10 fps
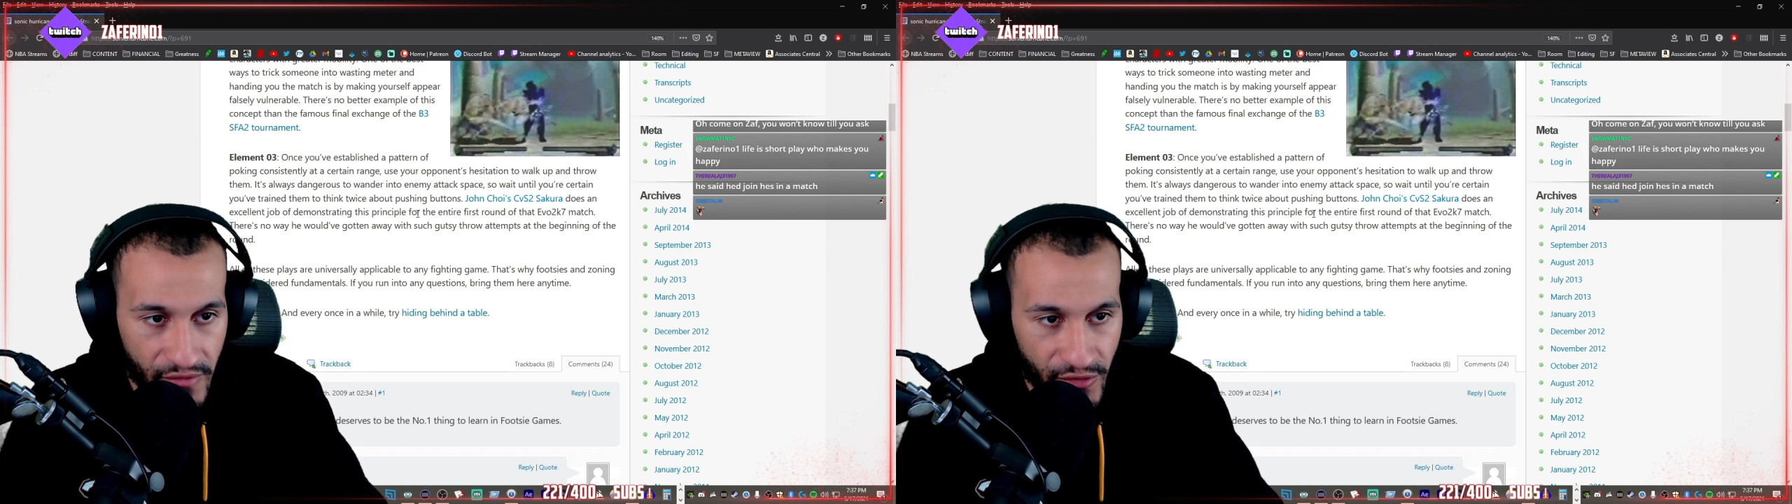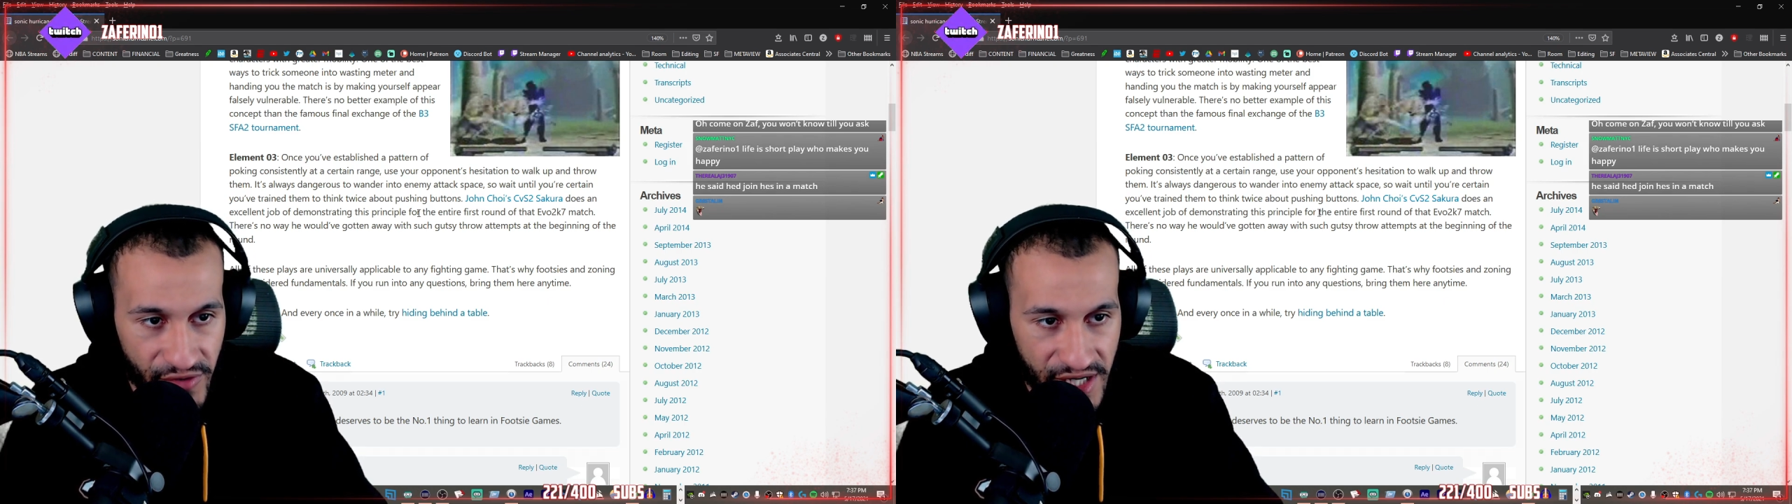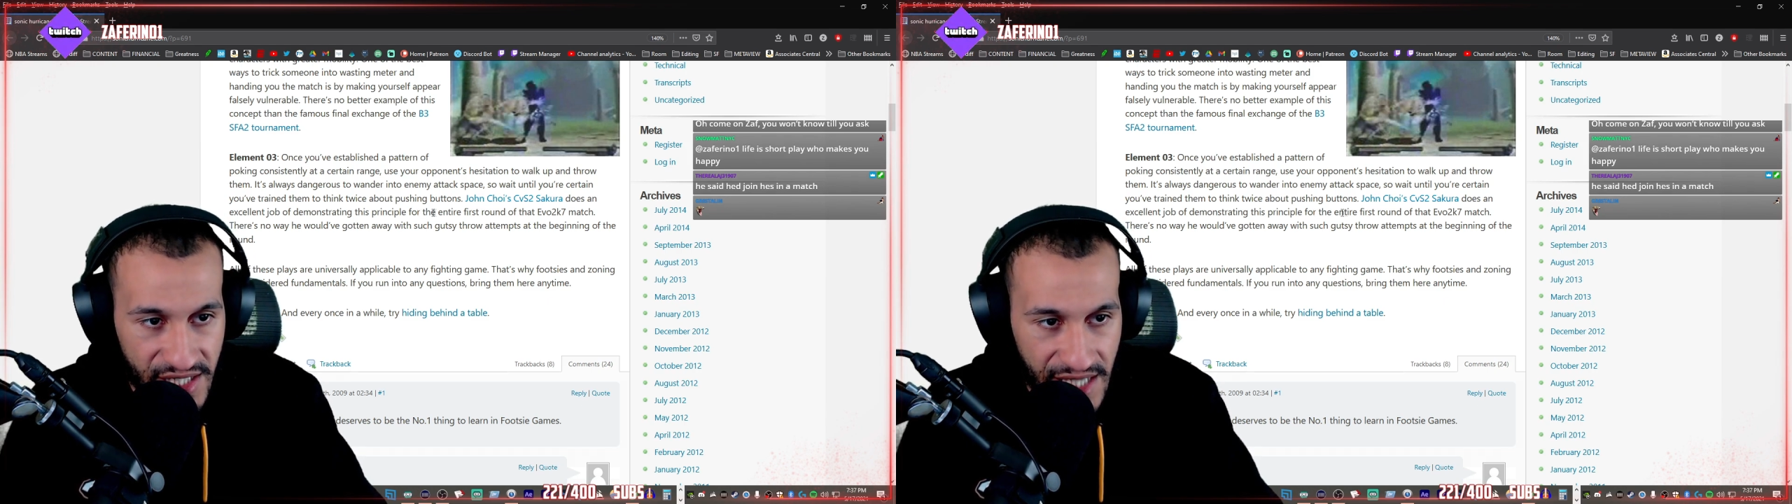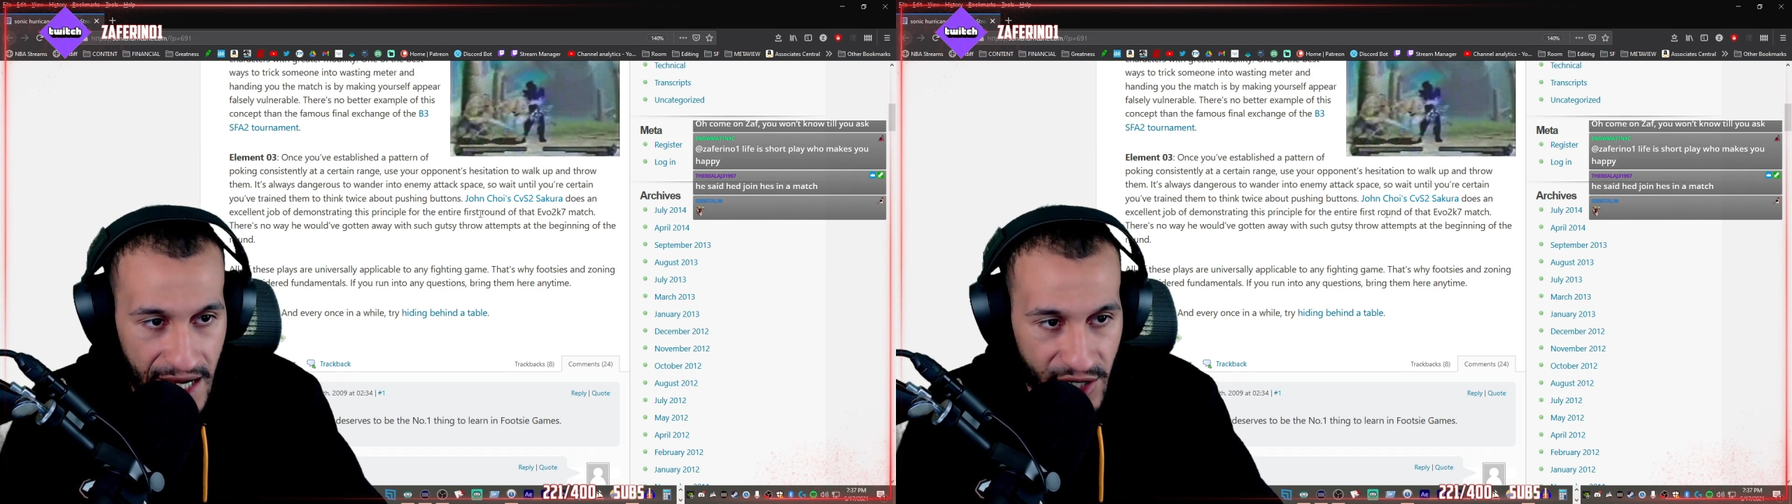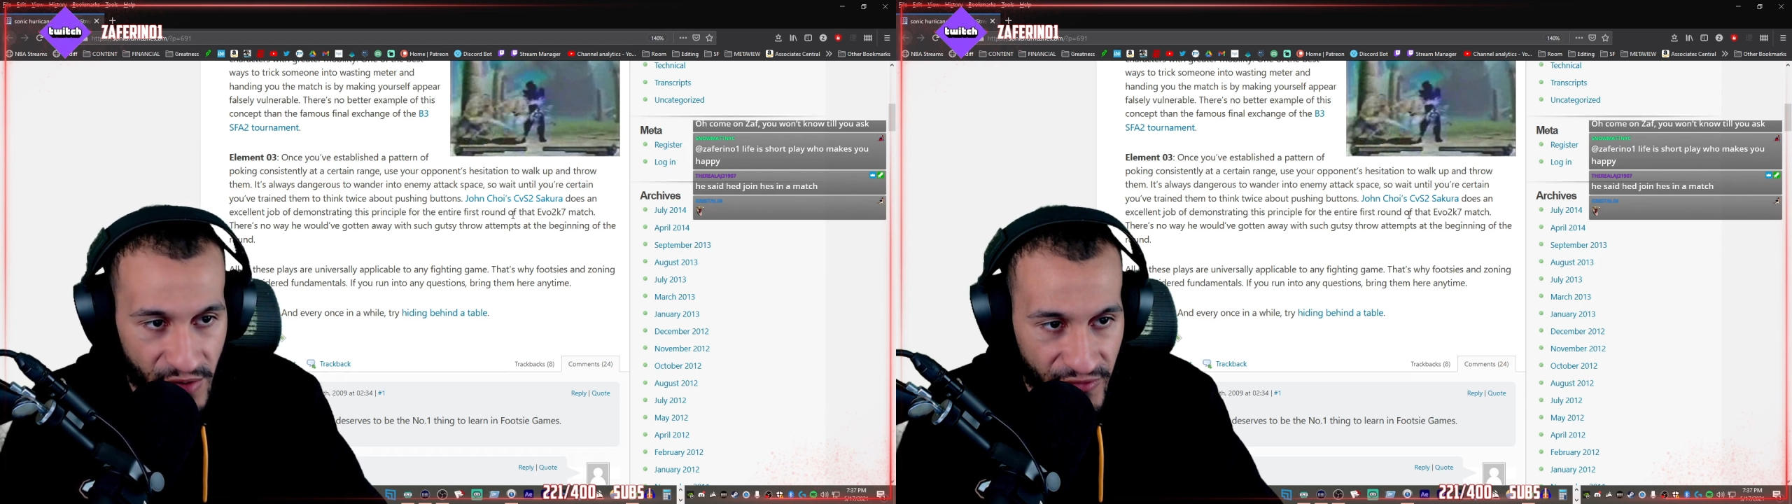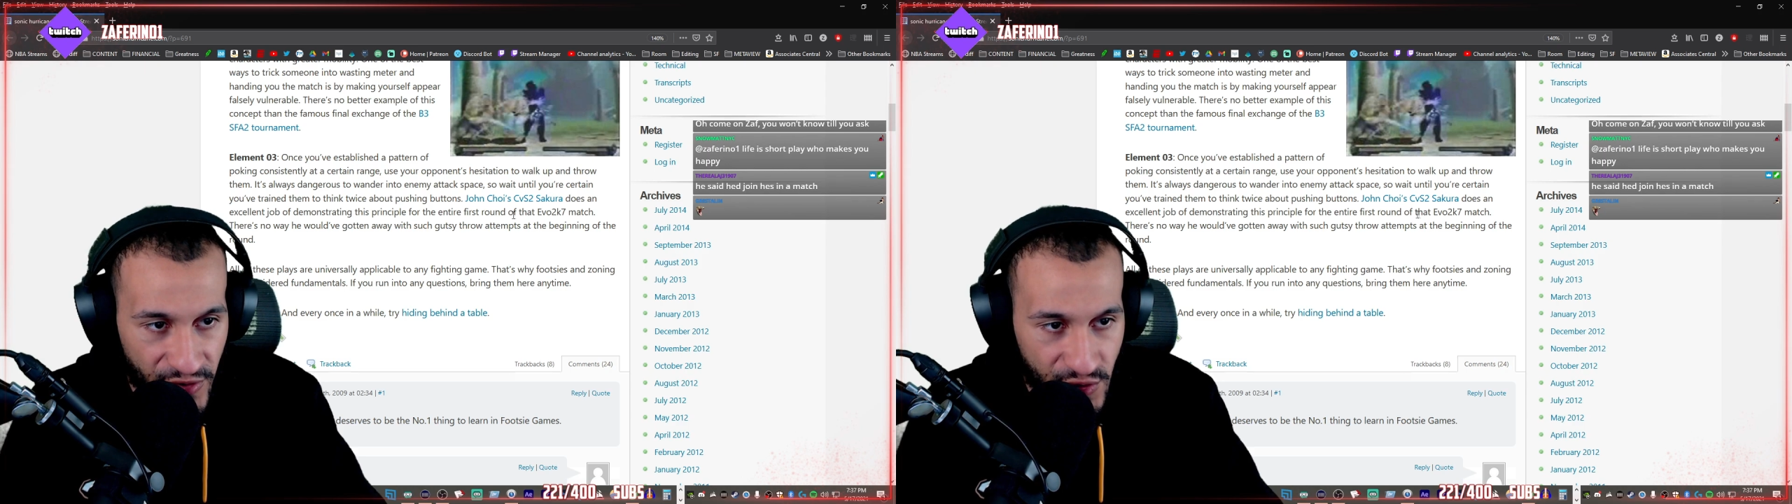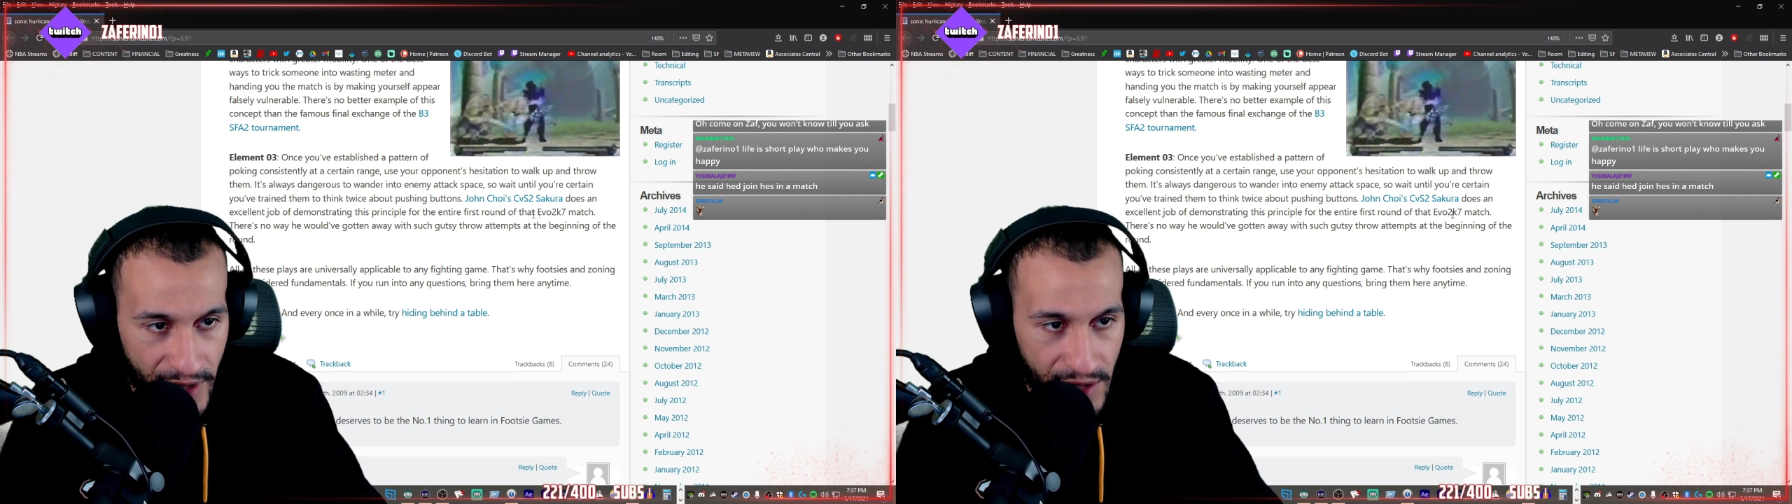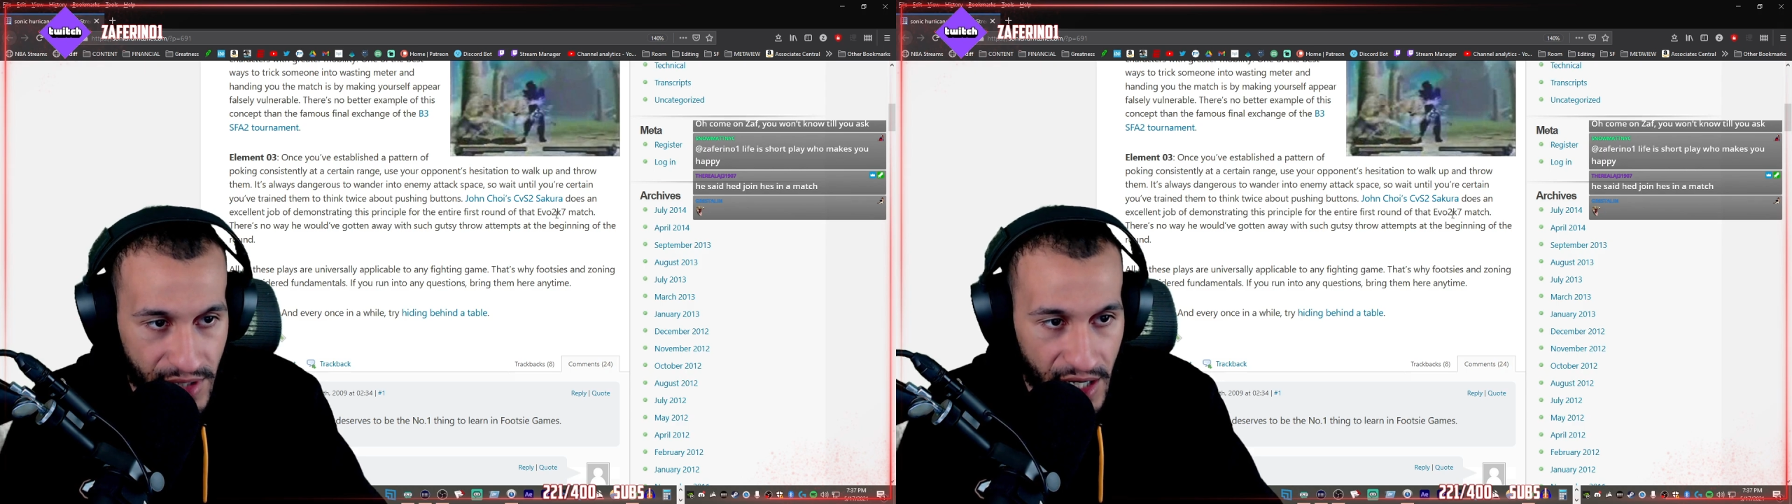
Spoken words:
for the entire first round